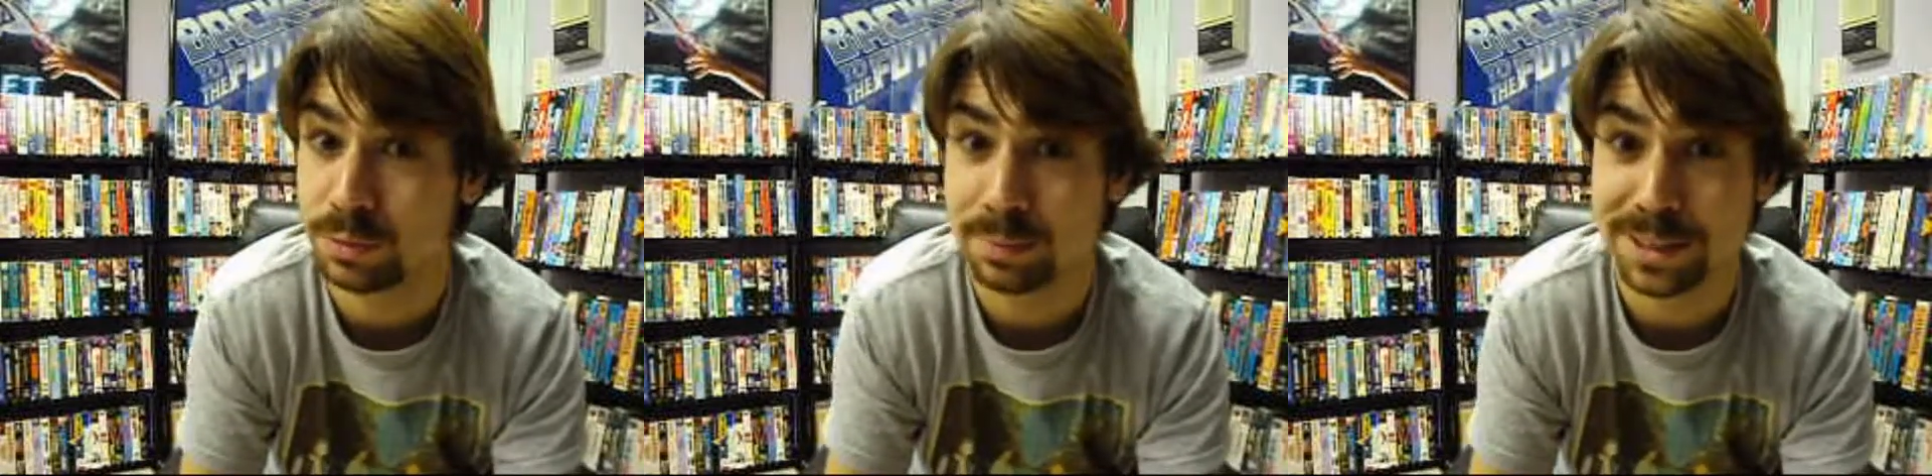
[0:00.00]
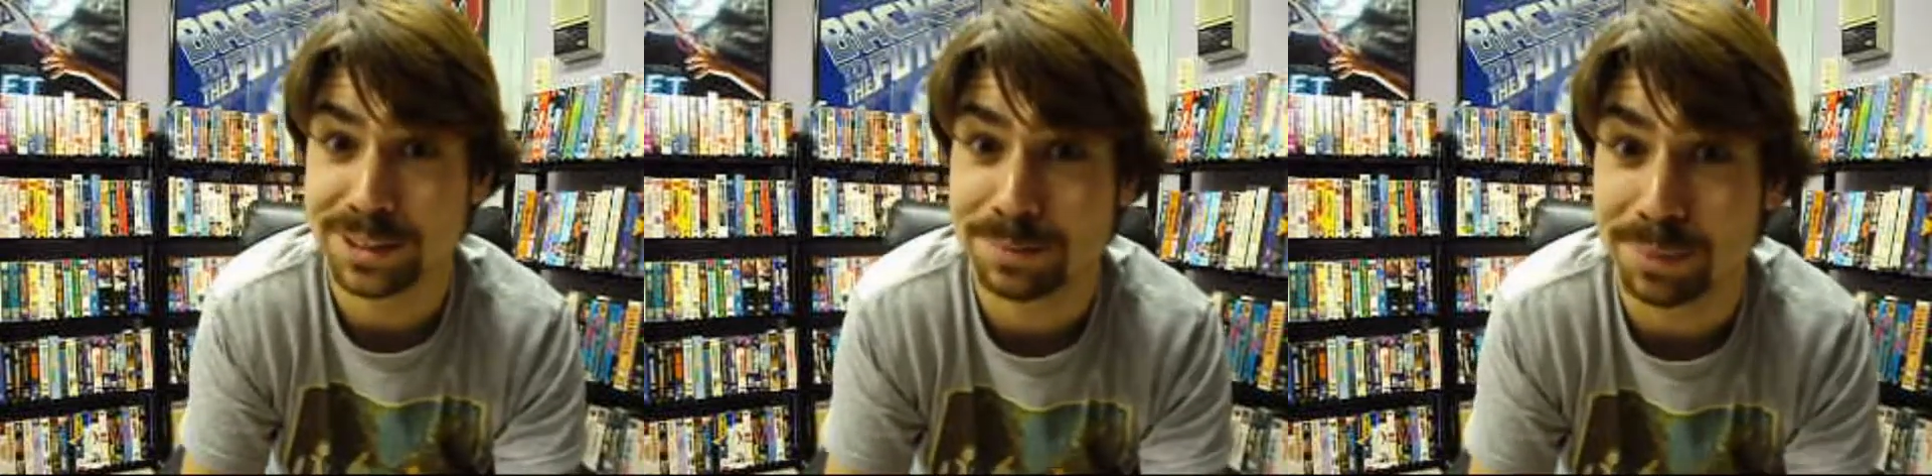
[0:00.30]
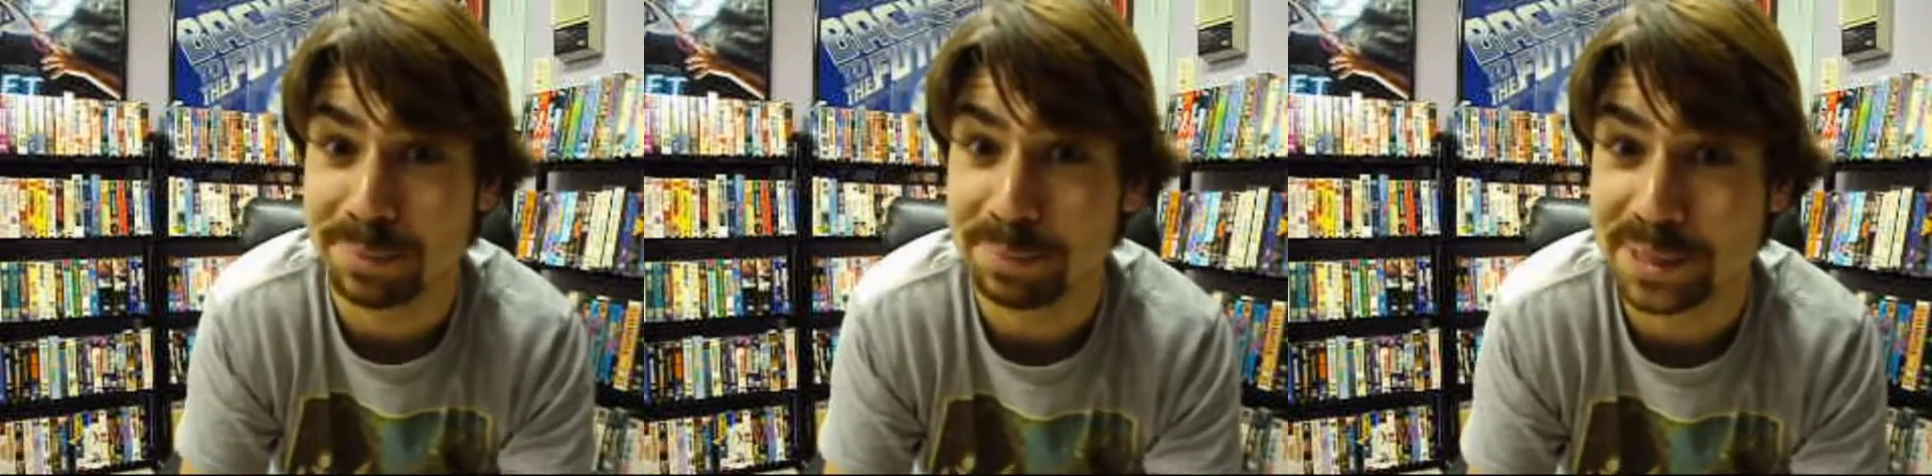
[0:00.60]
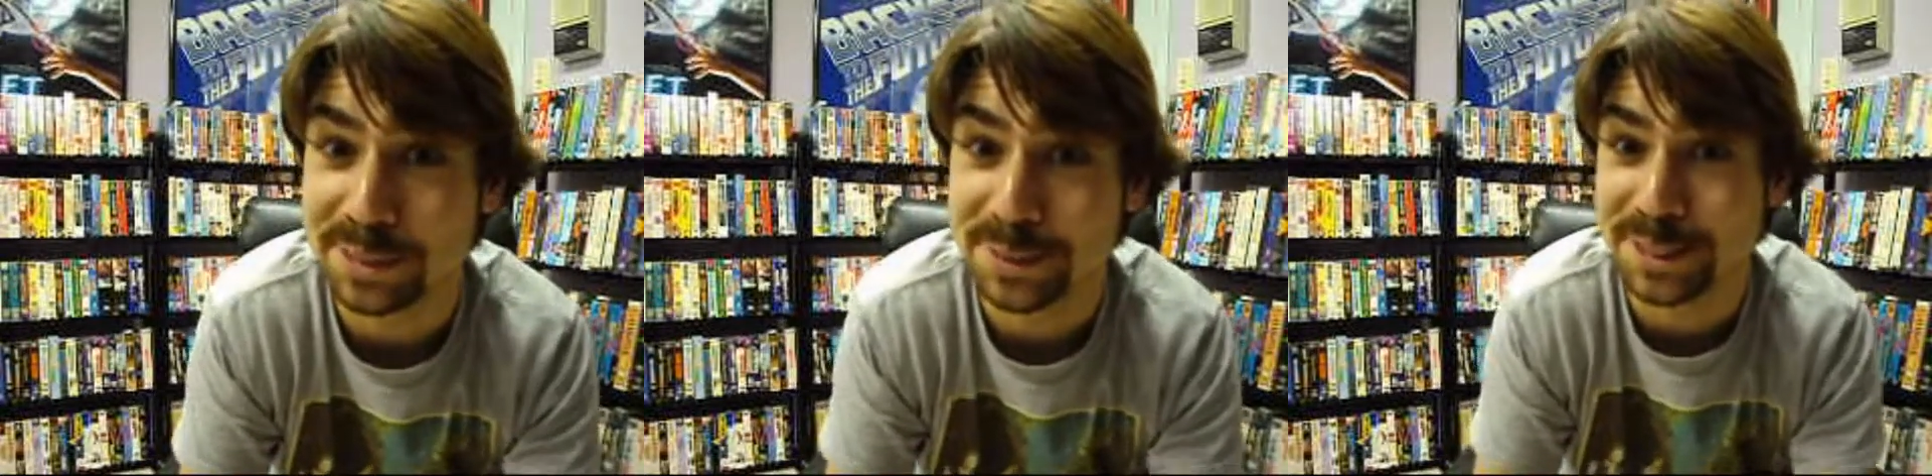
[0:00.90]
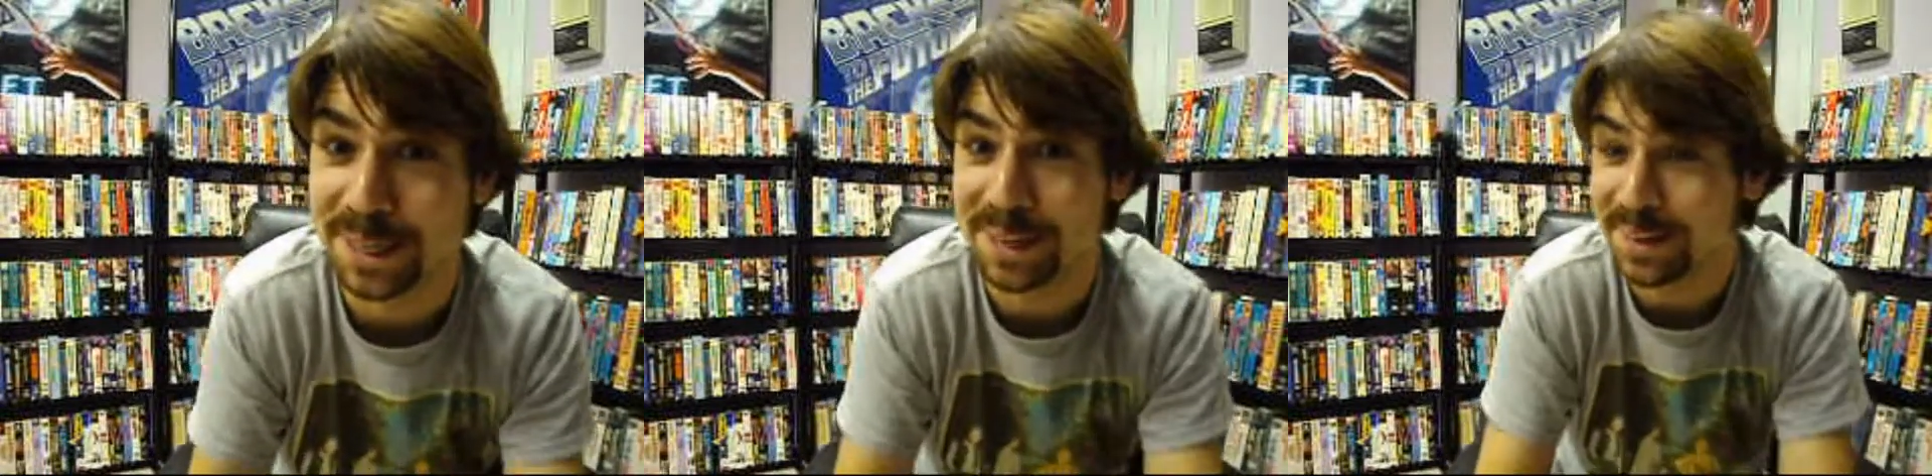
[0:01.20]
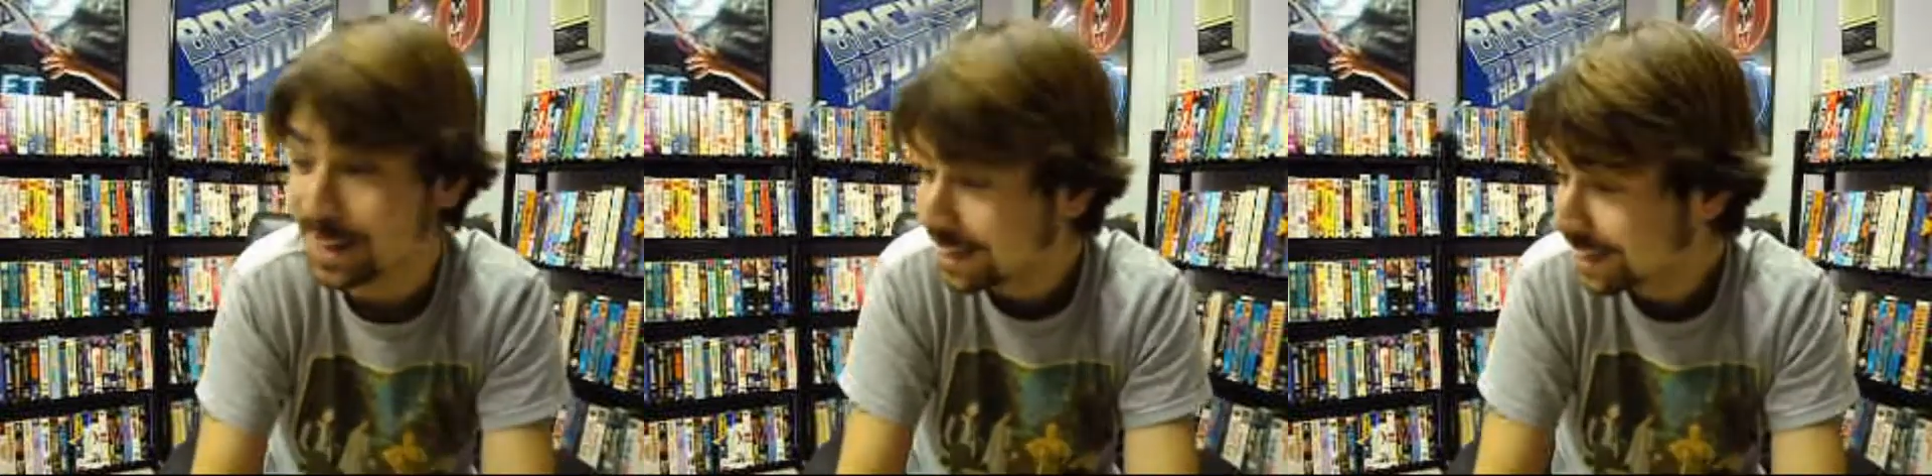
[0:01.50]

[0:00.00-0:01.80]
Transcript: We might just bump into each other.